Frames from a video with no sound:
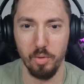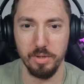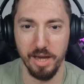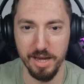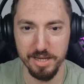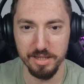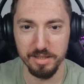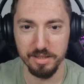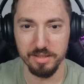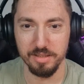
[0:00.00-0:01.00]
Okay.
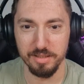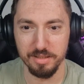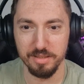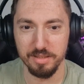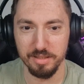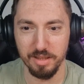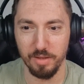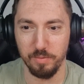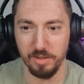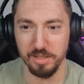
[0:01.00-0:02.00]

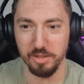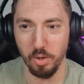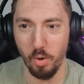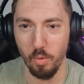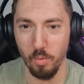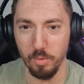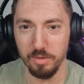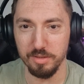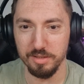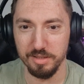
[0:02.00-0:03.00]
Let's fucking go.
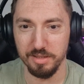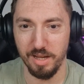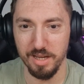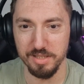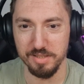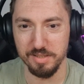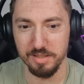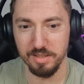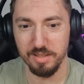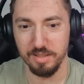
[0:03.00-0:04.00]

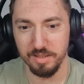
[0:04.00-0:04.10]
Nice.